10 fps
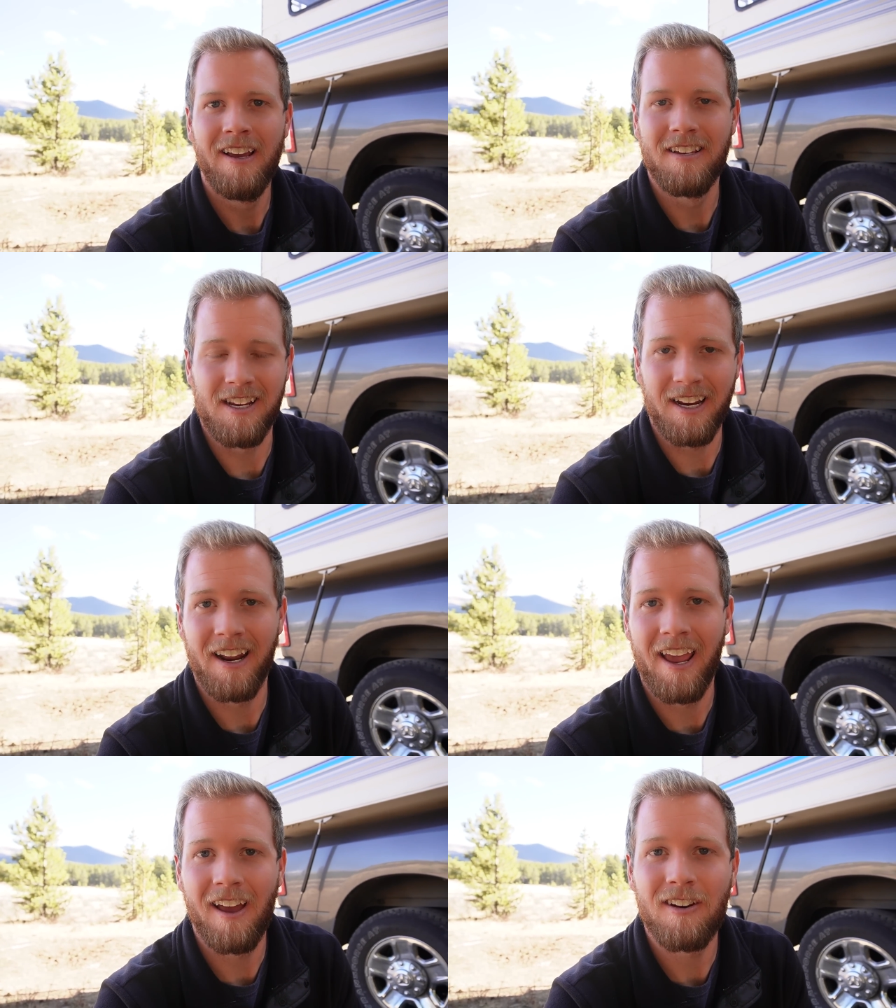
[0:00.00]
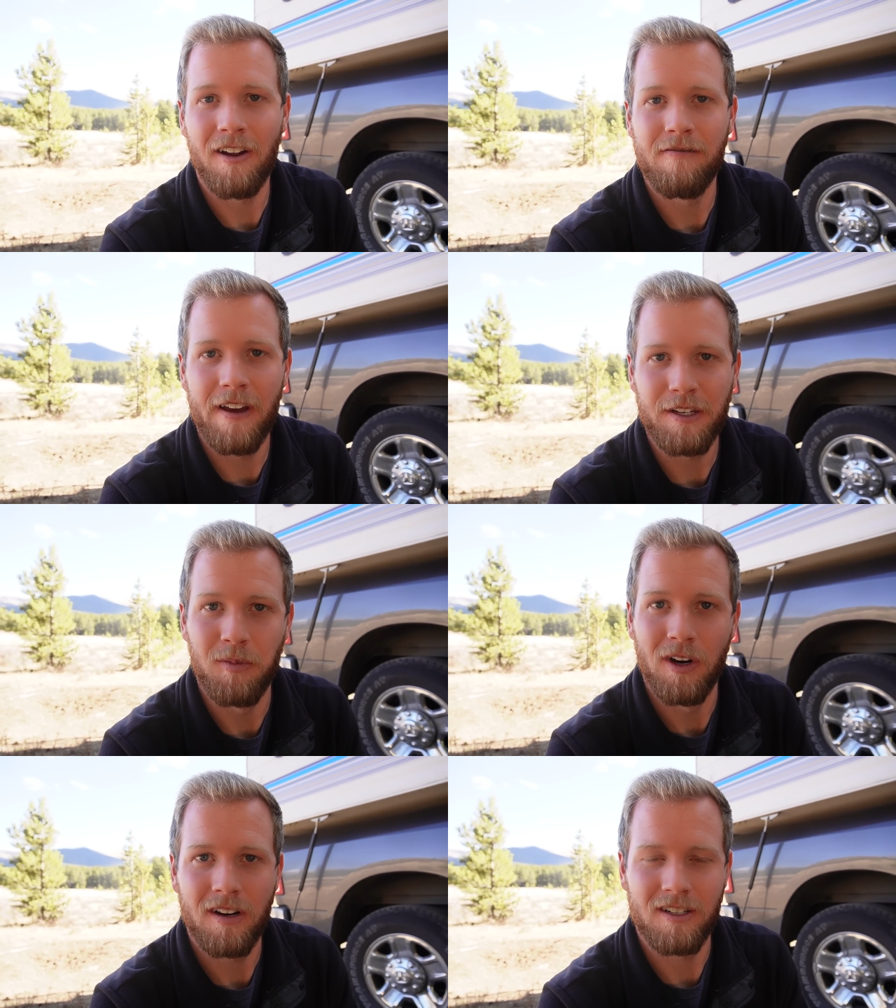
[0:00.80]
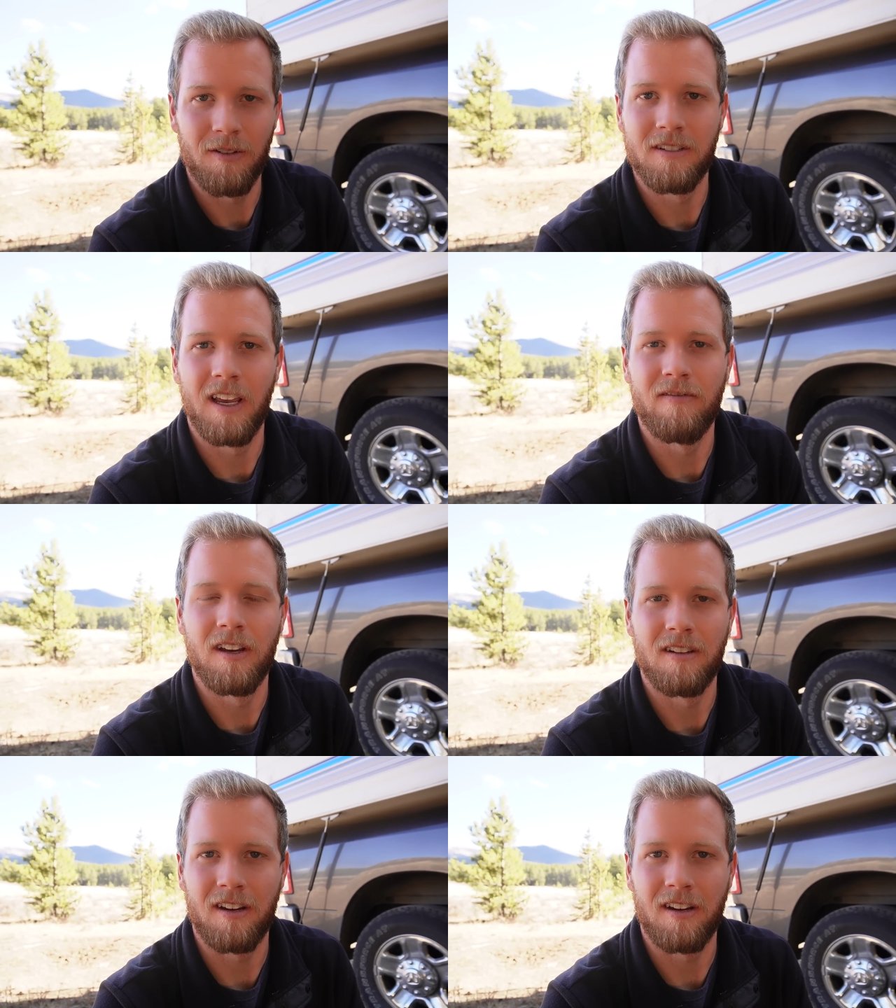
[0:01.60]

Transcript: secondhand on Facebook, so it saved us